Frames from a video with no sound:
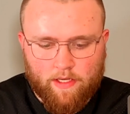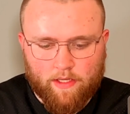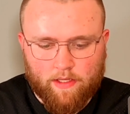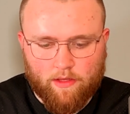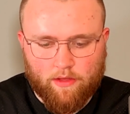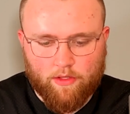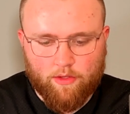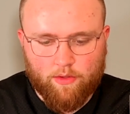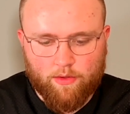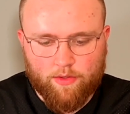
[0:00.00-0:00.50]

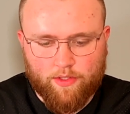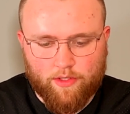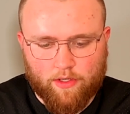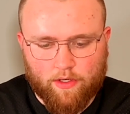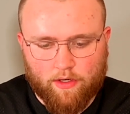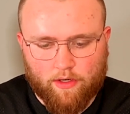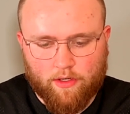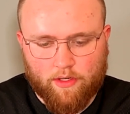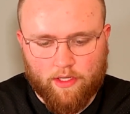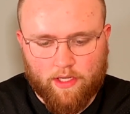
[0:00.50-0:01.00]

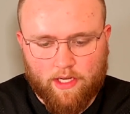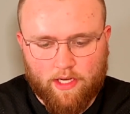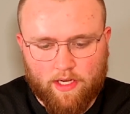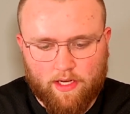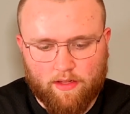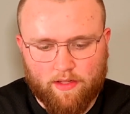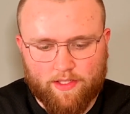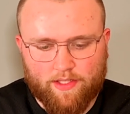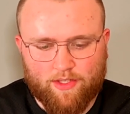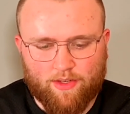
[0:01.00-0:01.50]

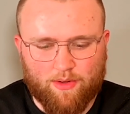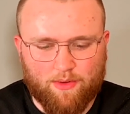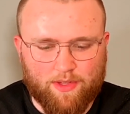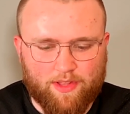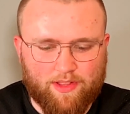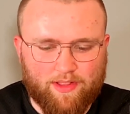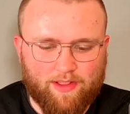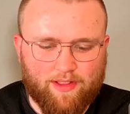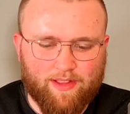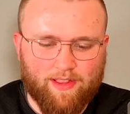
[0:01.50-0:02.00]
Let's go
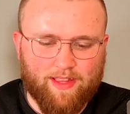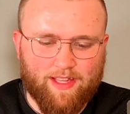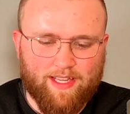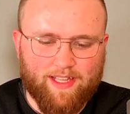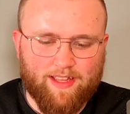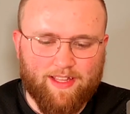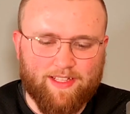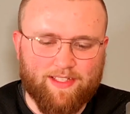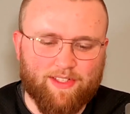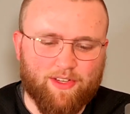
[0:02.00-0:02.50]

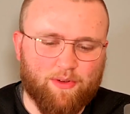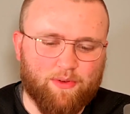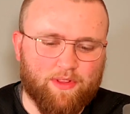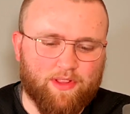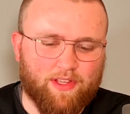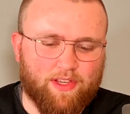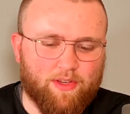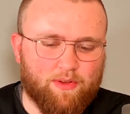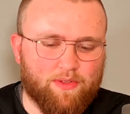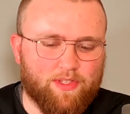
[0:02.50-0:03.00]
with
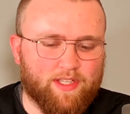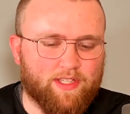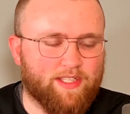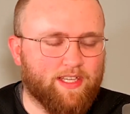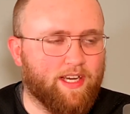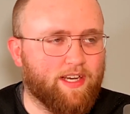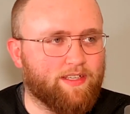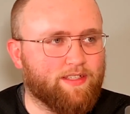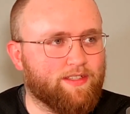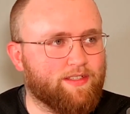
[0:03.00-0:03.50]
the Houston
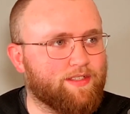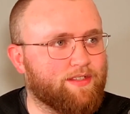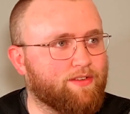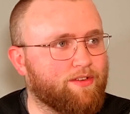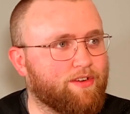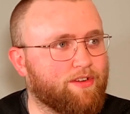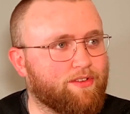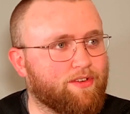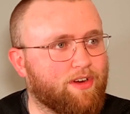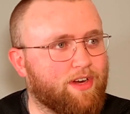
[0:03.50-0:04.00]
Texans. They're
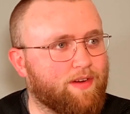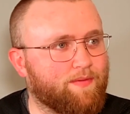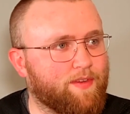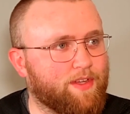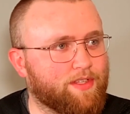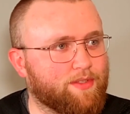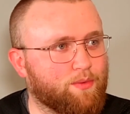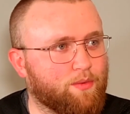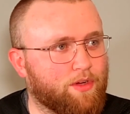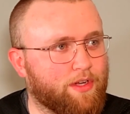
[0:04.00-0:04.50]
another
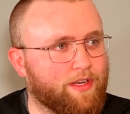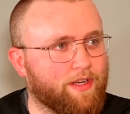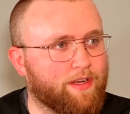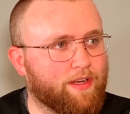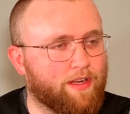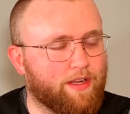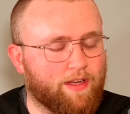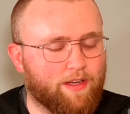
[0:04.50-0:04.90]
obvious one.